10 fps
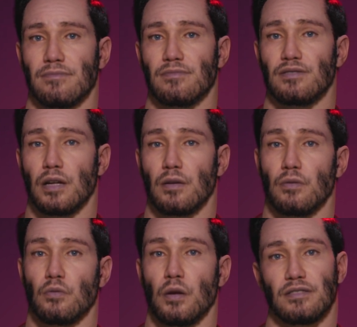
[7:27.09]
So,
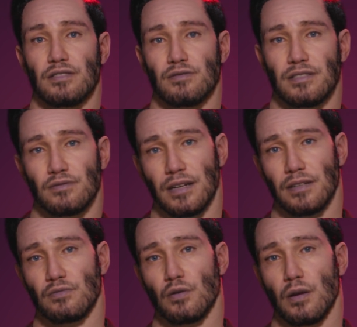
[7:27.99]
what does this
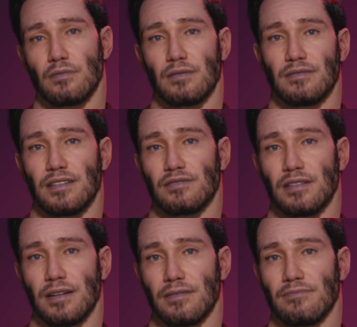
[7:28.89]
mean for
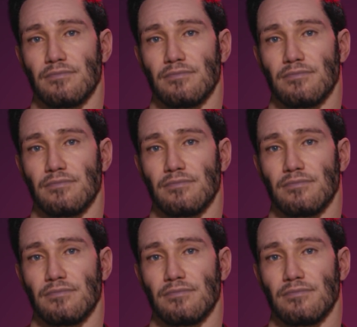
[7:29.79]
authenticity?